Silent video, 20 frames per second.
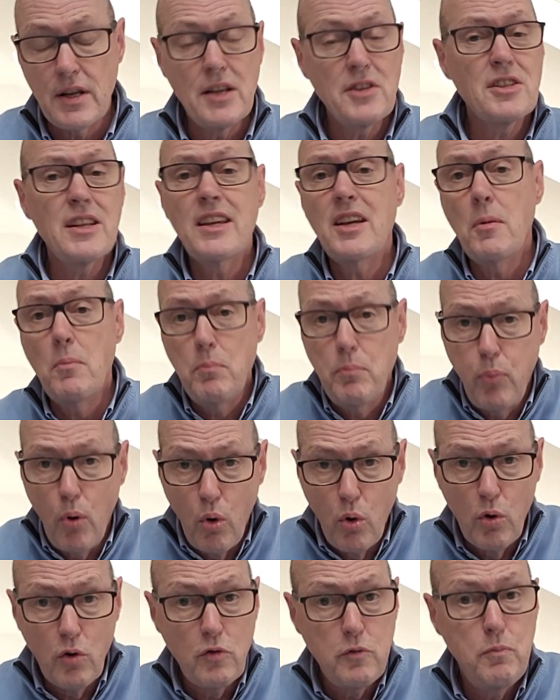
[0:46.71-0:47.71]
It's like a
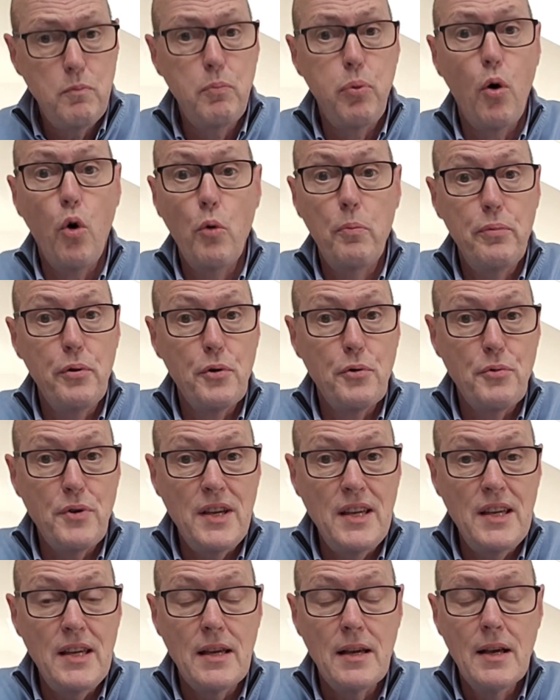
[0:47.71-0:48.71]
bowl of
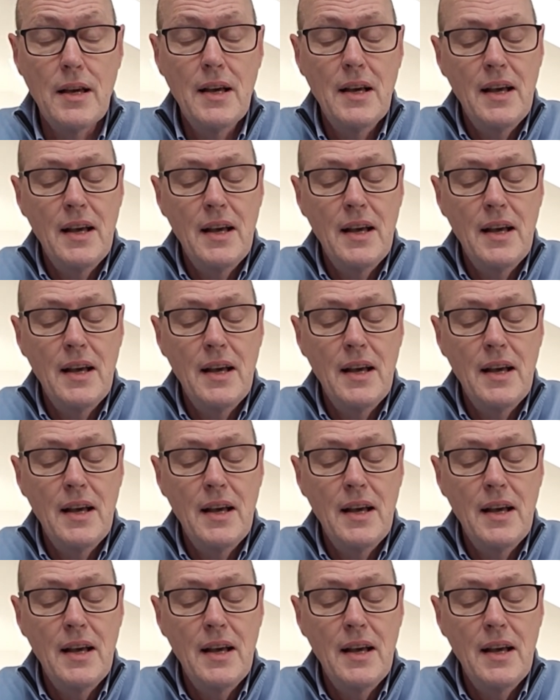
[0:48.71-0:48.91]
potpourri,